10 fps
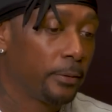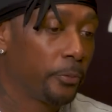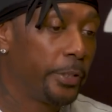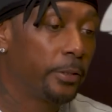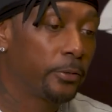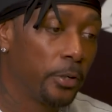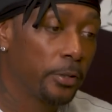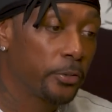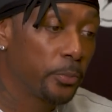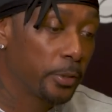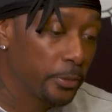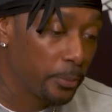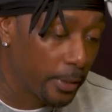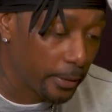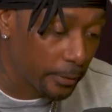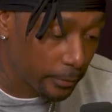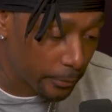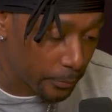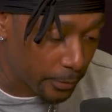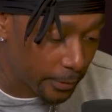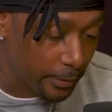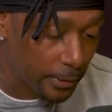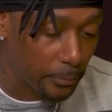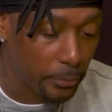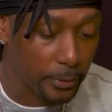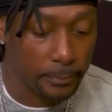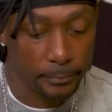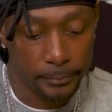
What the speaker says: we ain't gonna talk too much about it. You know what I'm saying? Like, but.